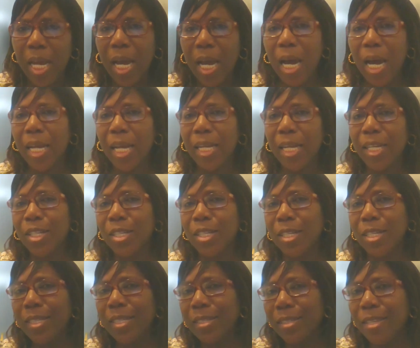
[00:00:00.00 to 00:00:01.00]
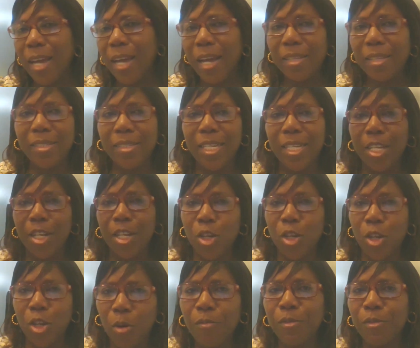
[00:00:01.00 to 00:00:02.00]
And is that
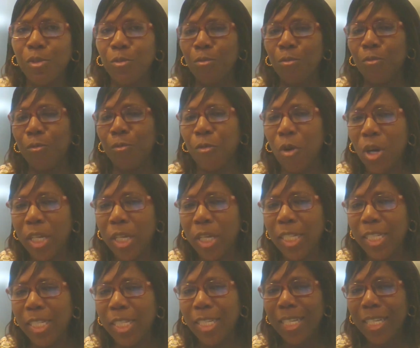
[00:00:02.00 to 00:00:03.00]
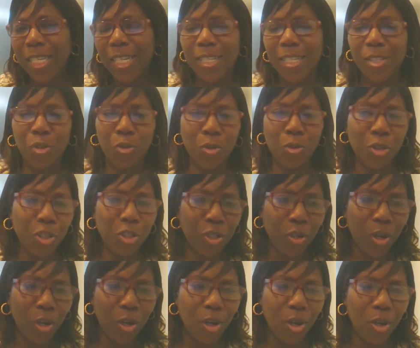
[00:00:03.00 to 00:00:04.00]
enough to fund
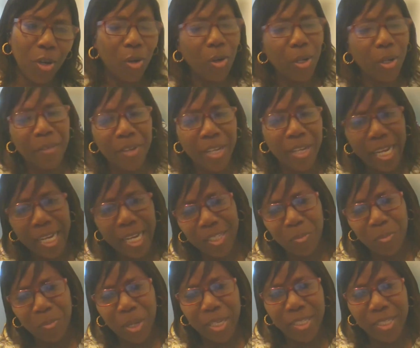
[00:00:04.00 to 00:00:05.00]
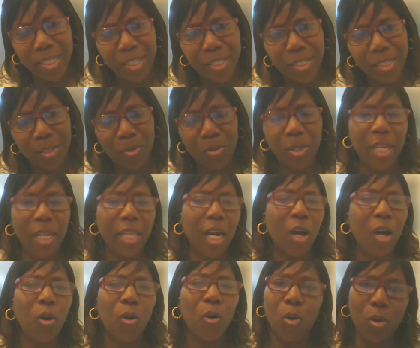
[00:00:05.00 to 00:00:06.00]
tuition or living expenses
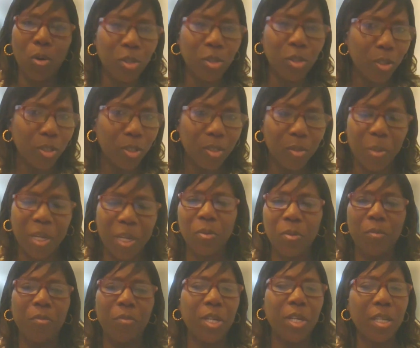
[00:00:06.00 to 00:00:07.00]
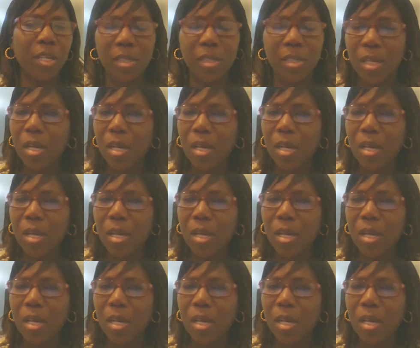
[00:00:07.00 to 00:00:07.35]
together, or just part of it